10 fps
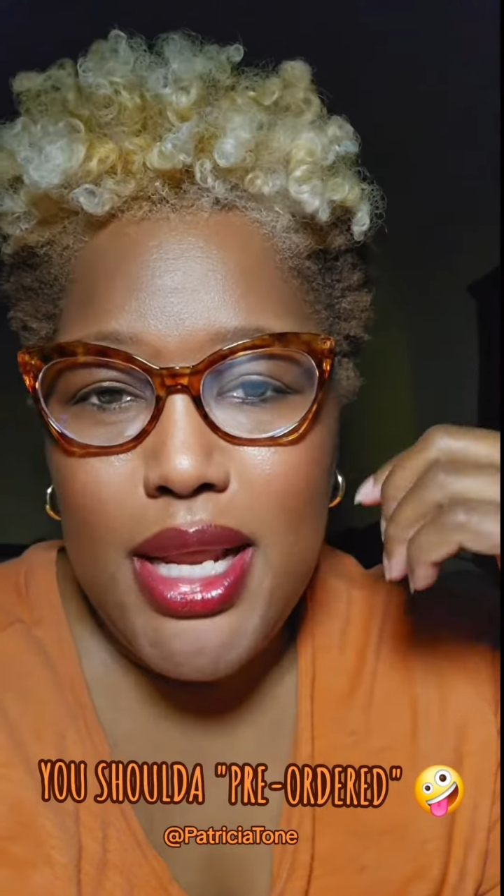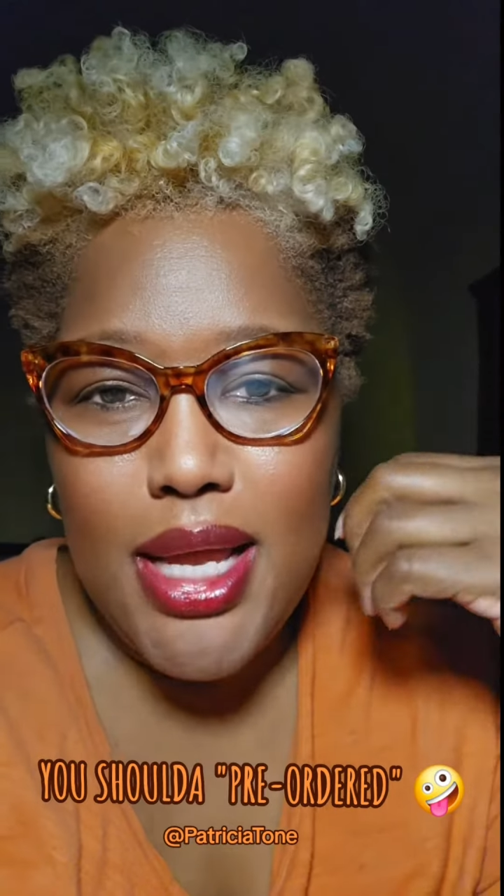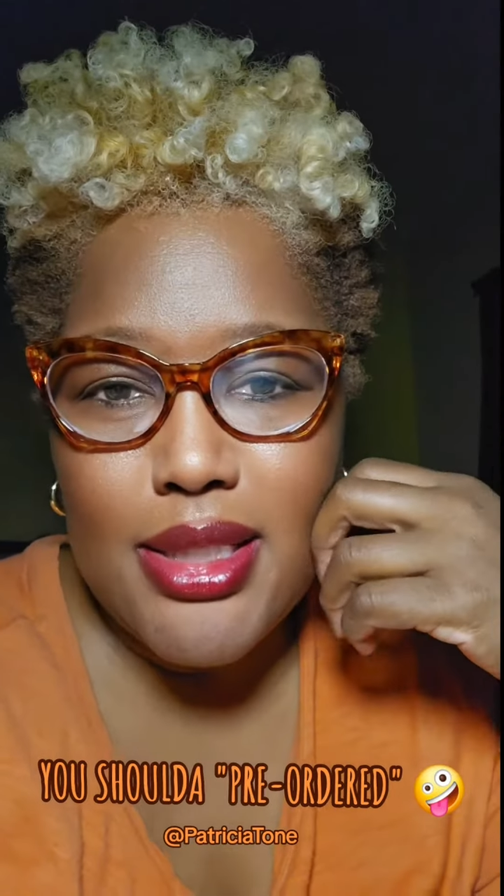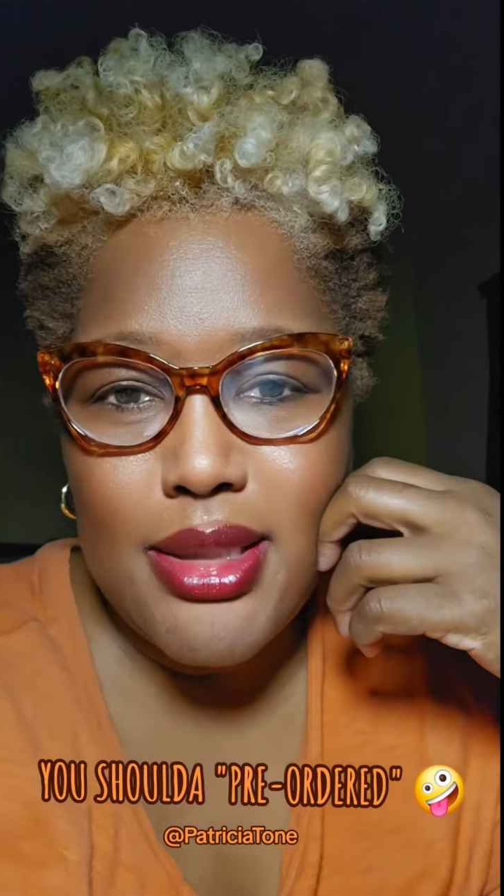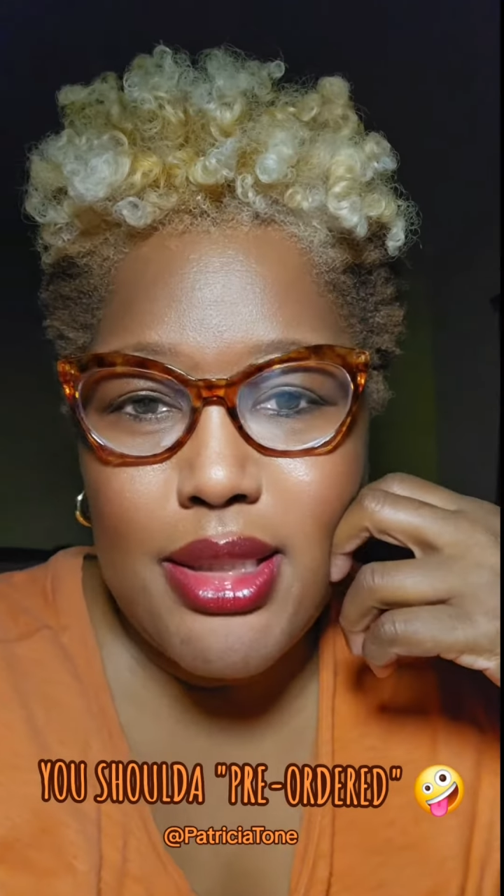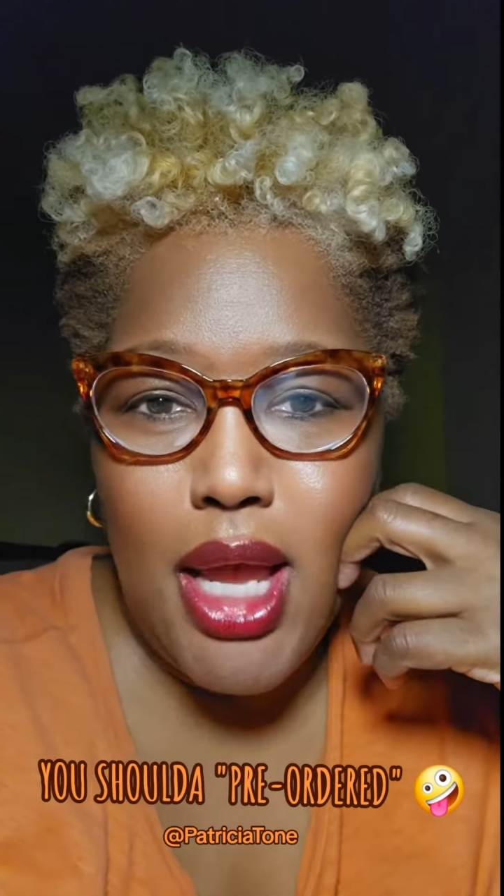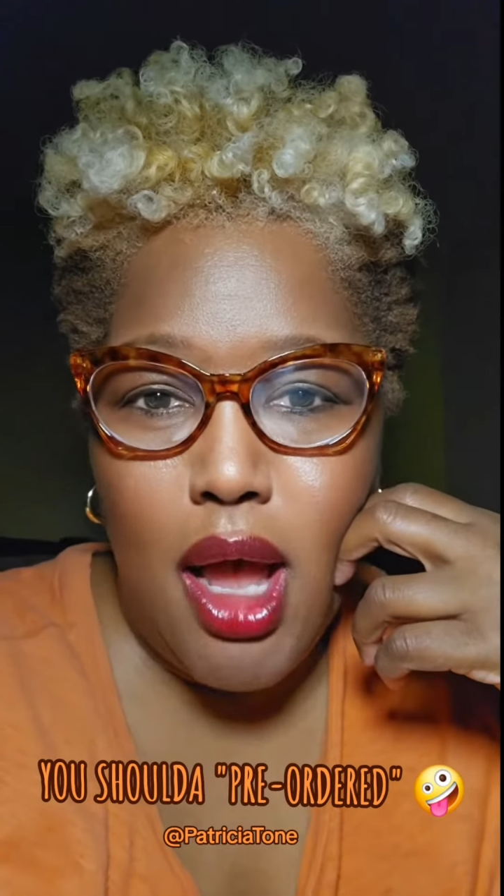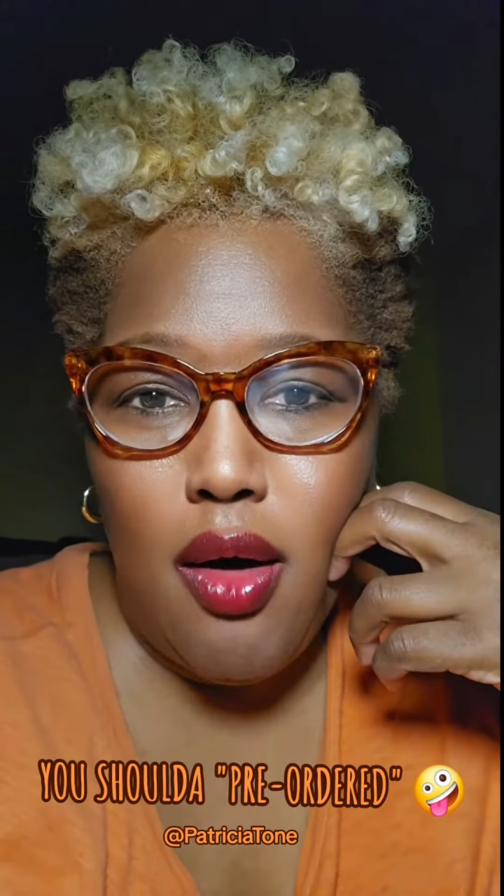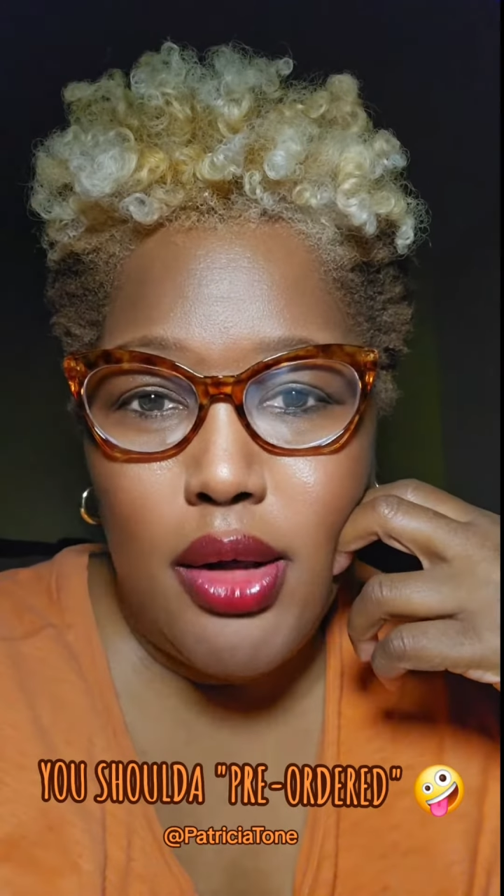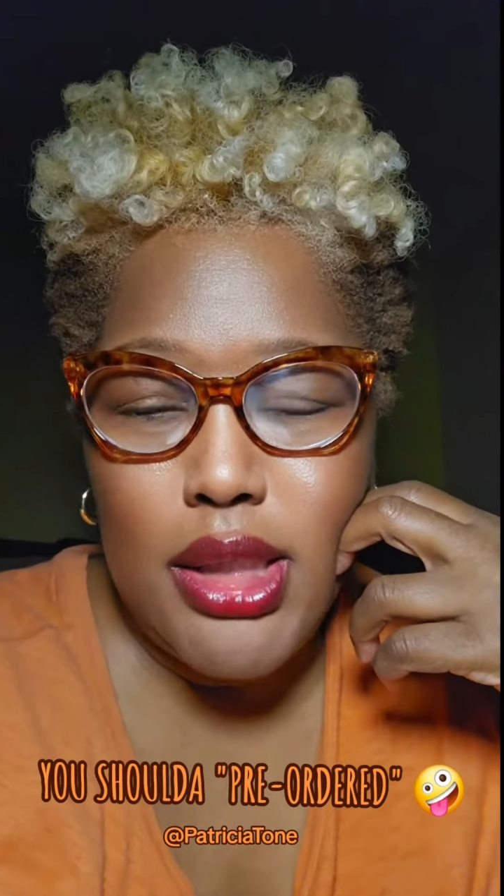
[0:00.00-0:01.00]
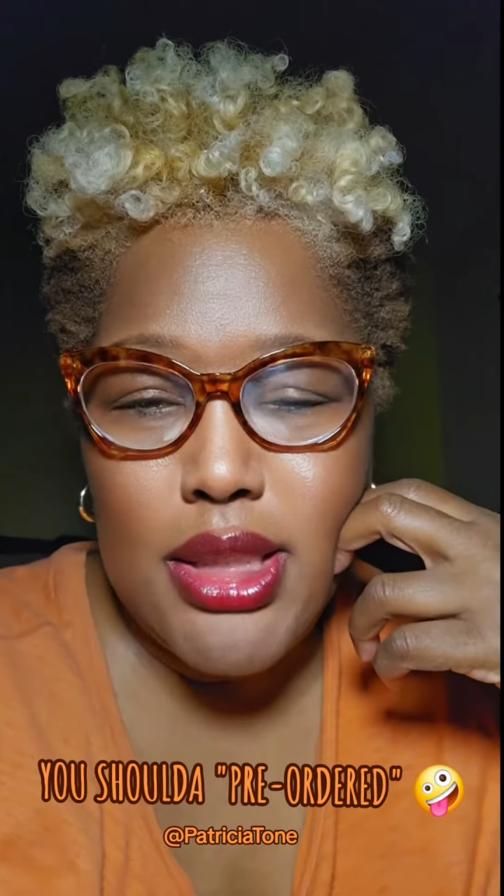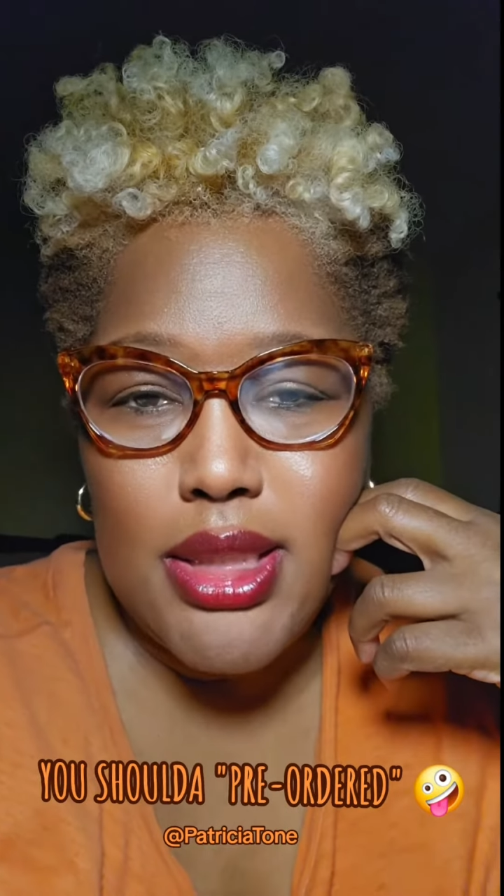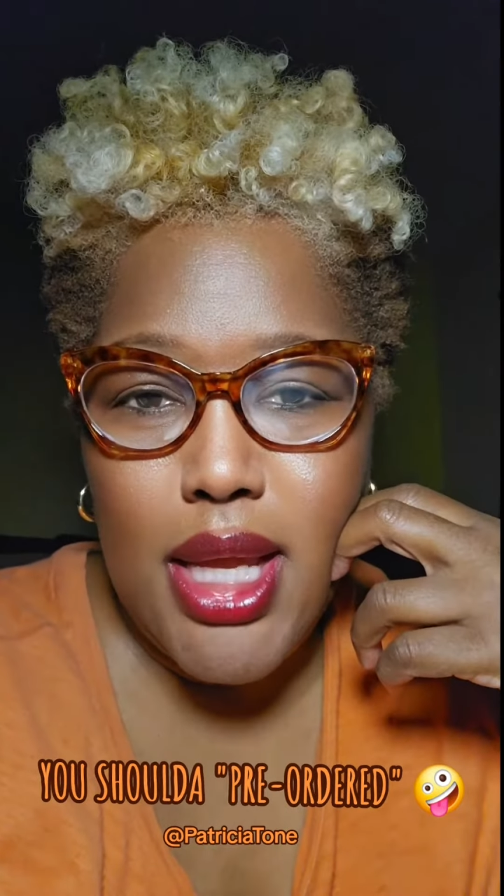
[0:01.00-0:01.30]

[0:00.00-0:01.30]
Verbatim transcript: nice to y'all these